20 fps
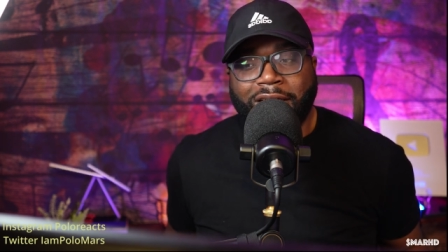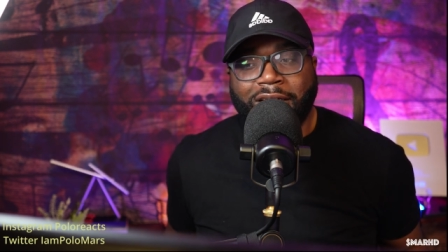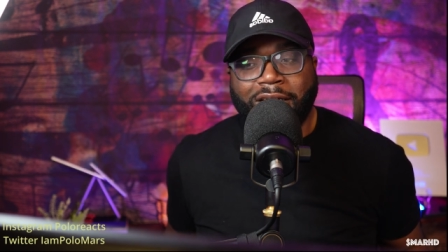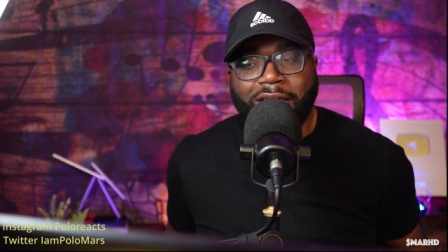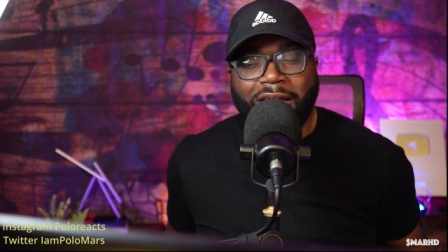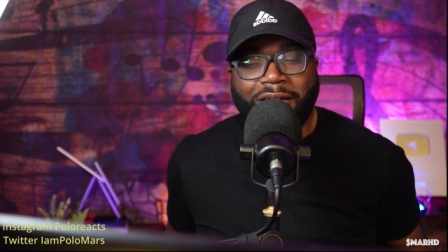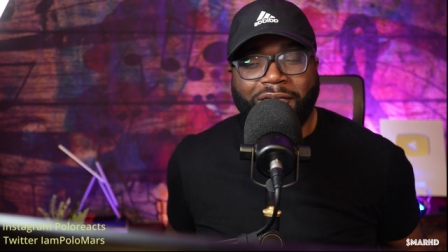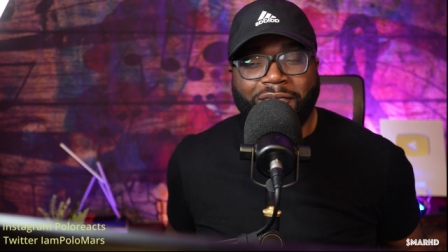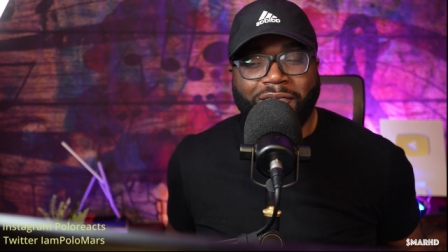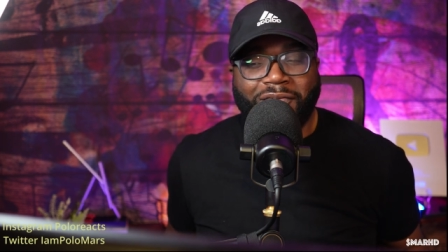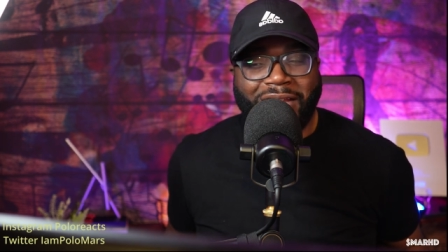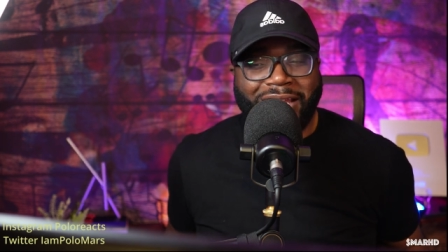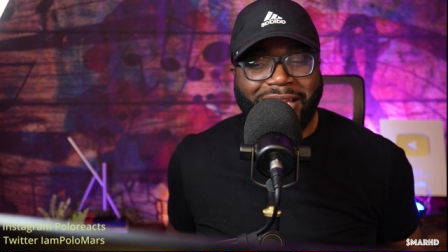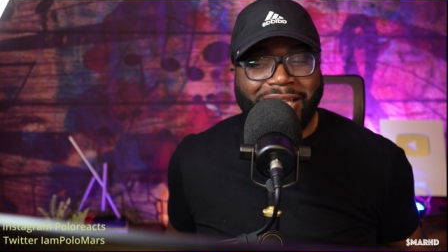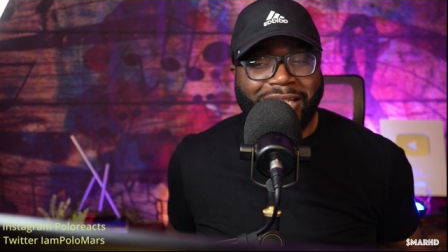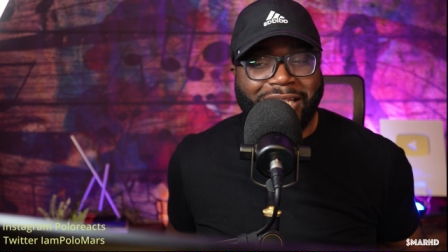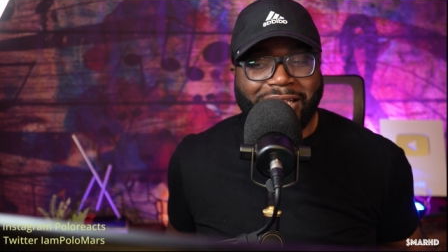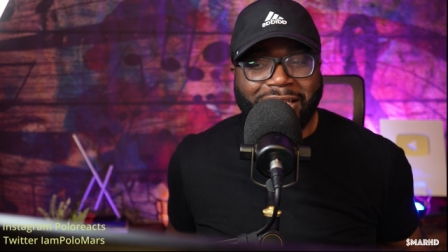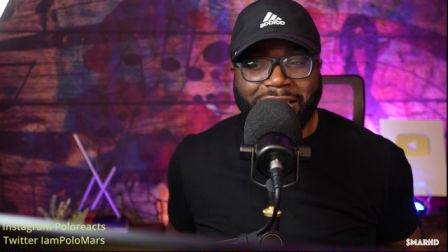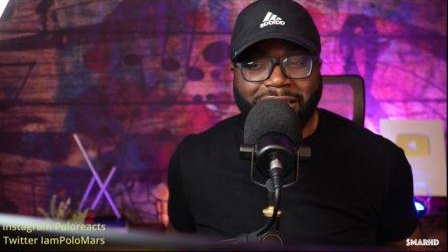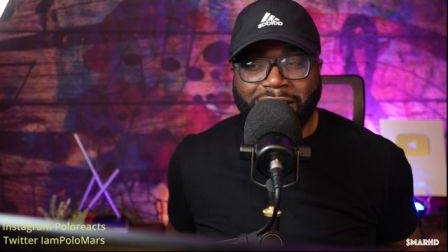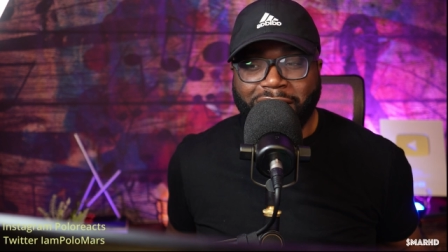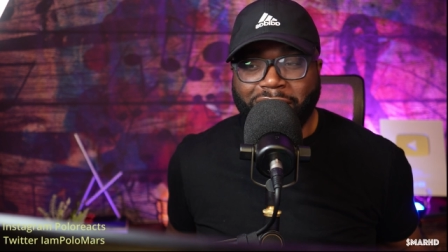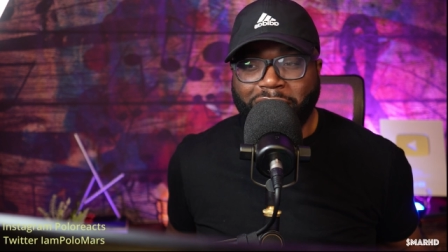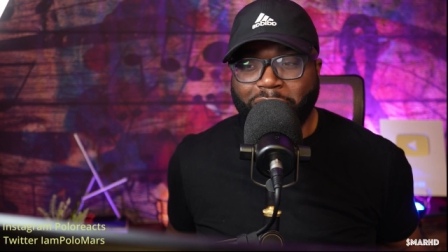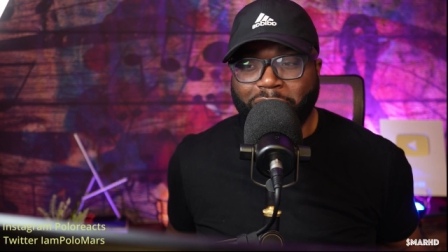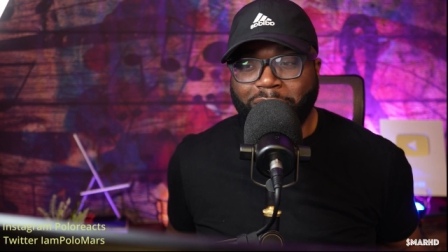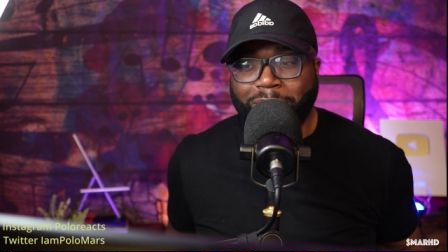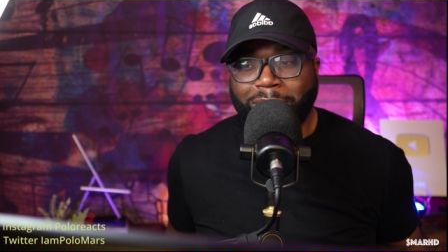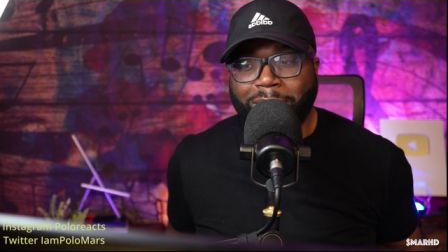Uh, I vaguely
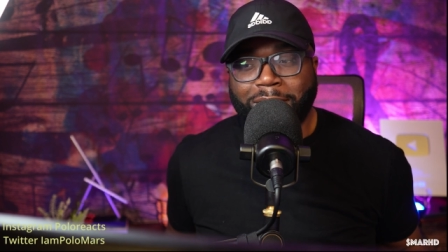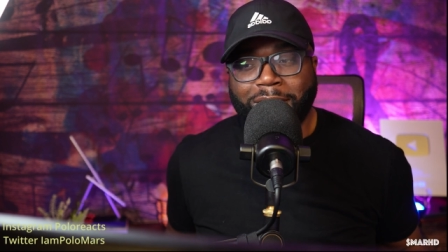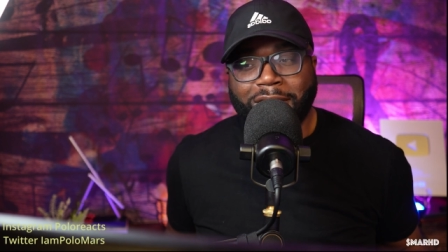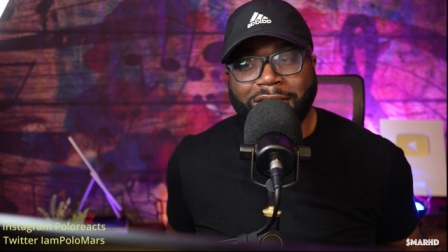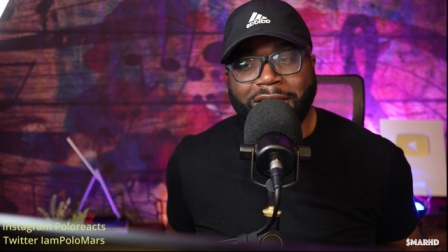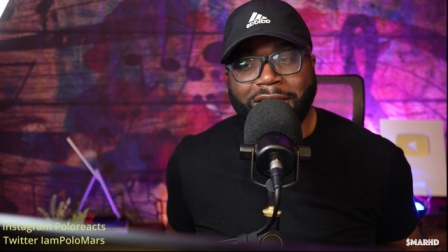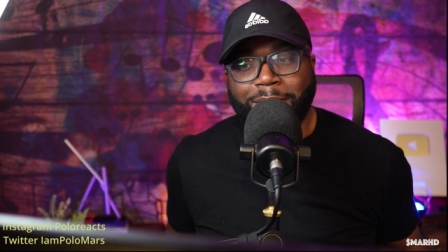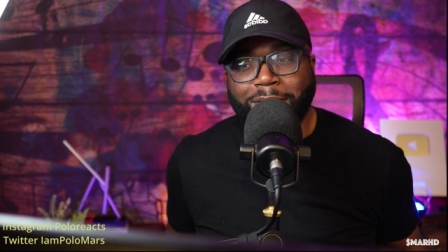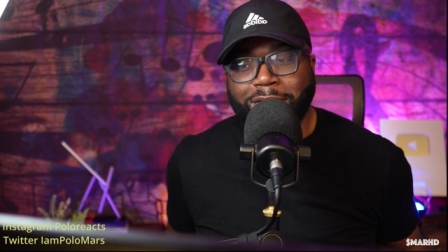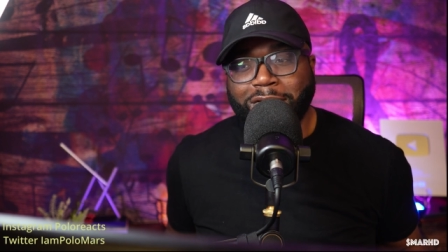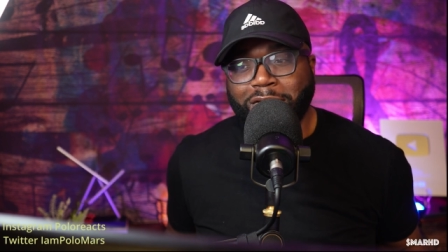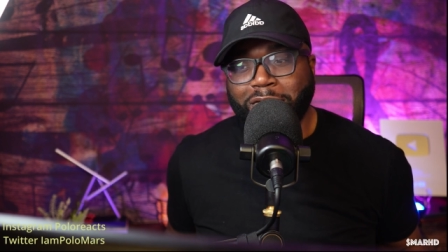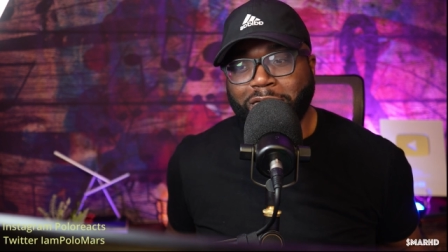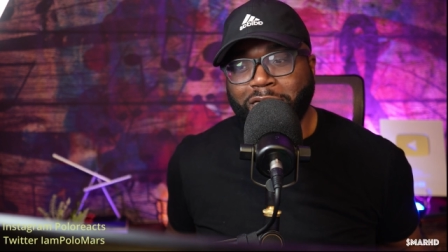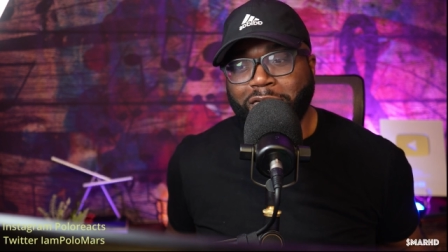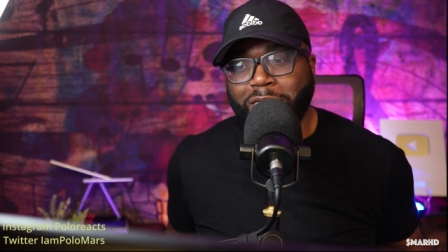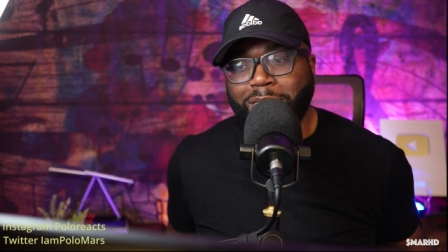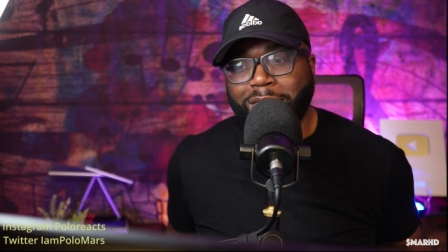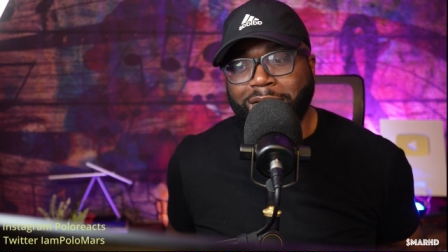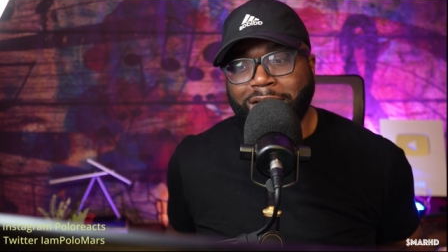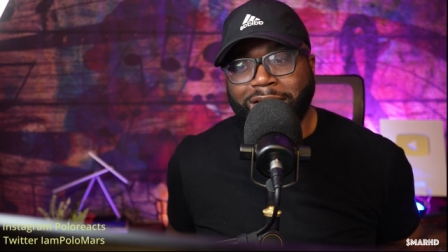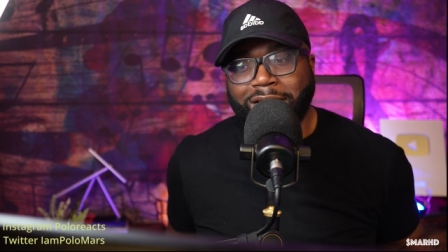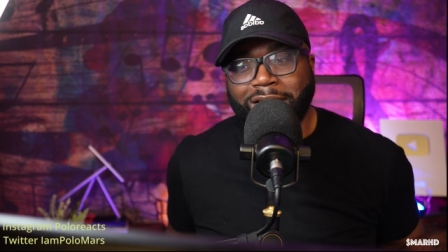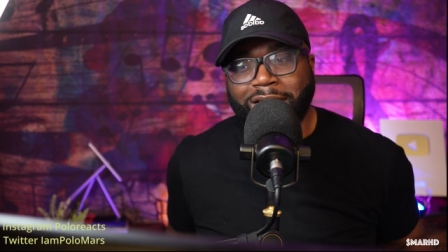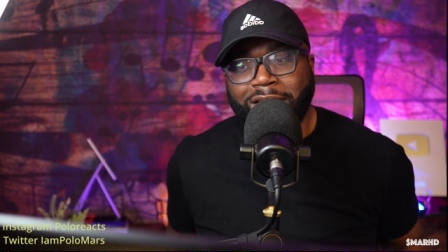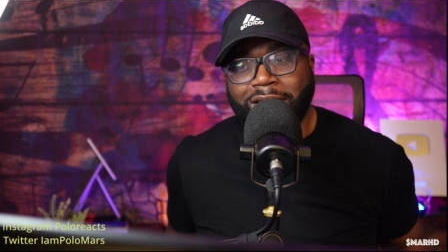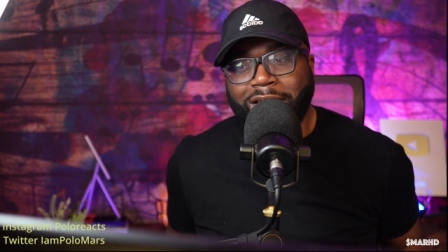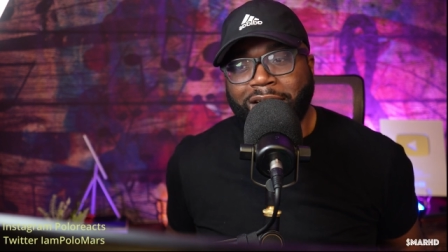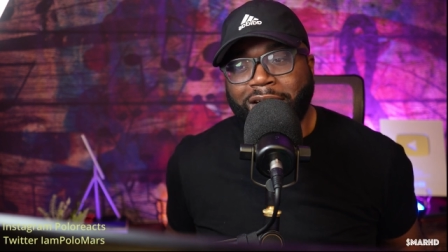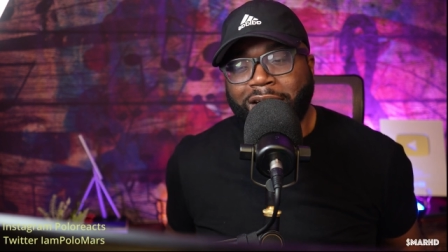remember this episode, but
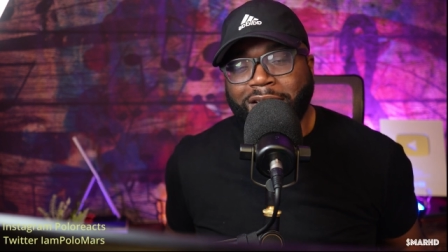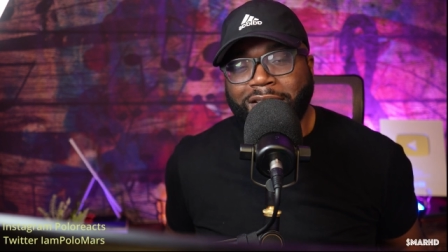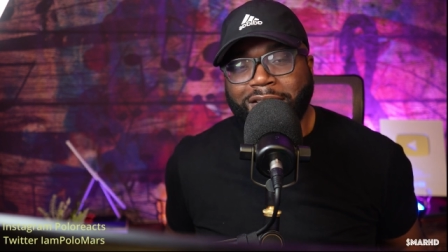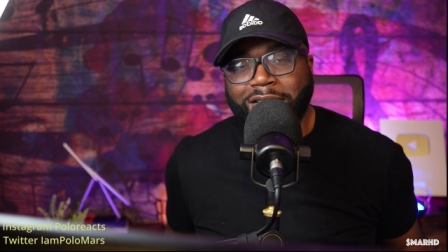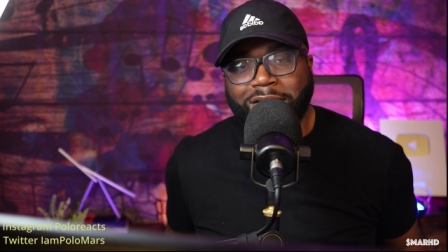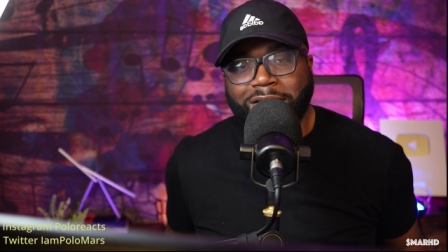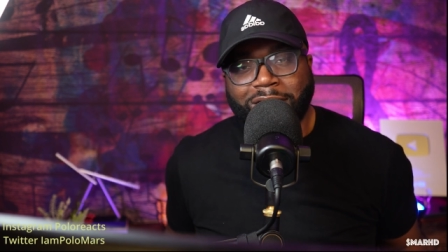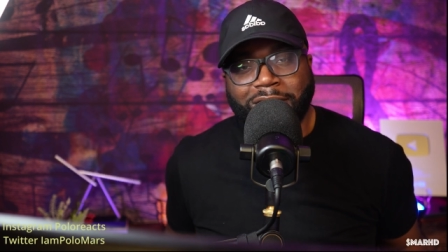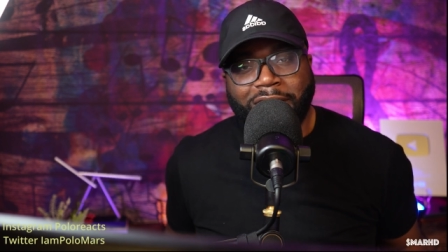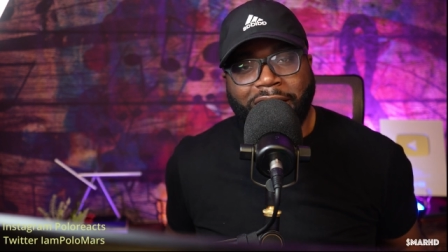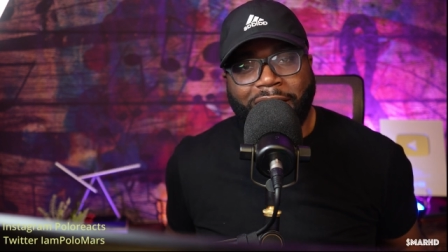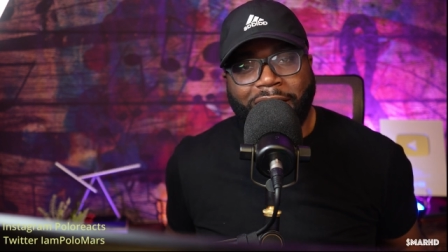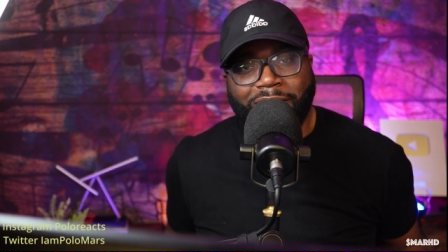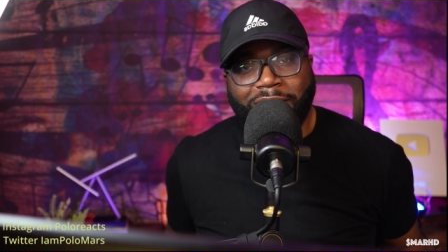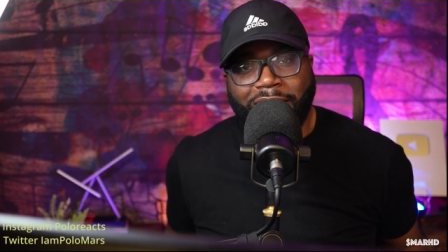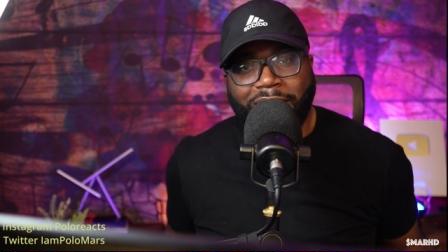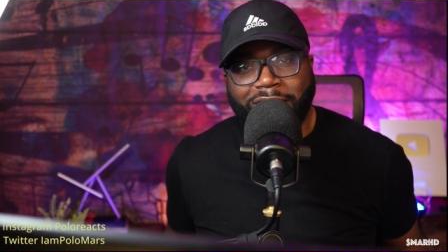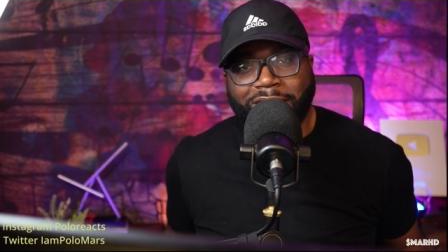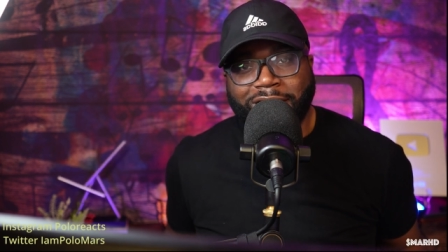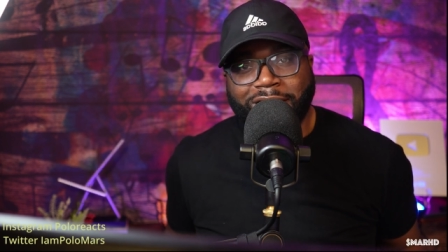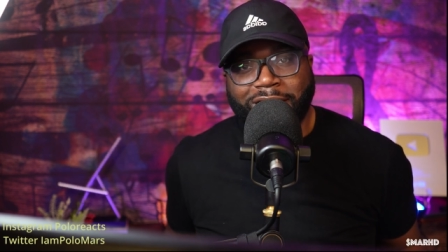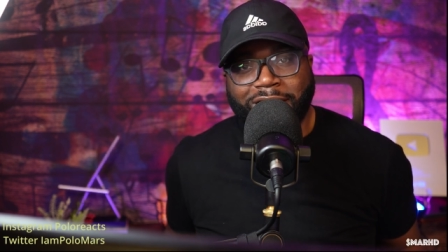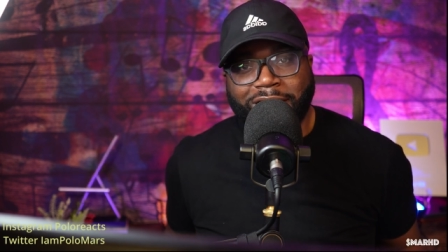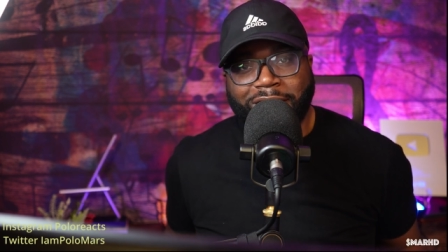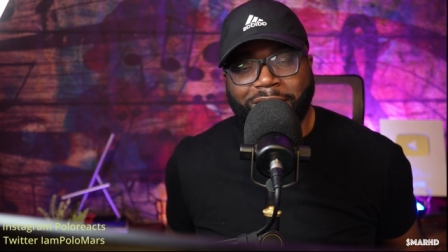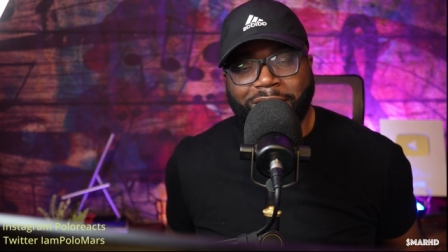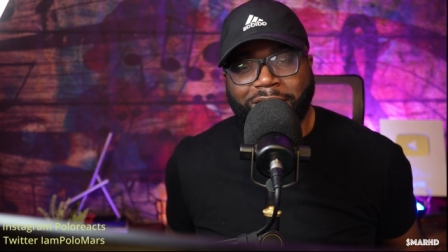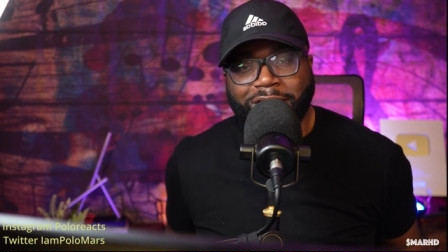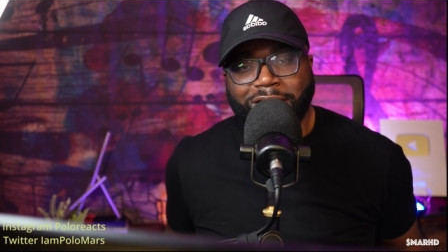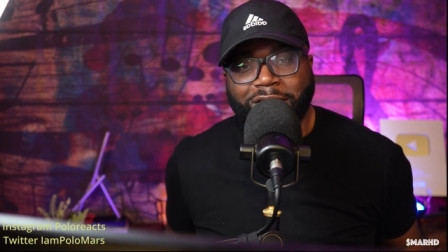I still laugh at it. It's
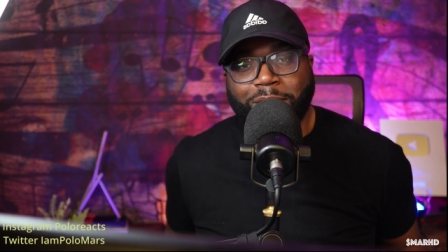hilarious.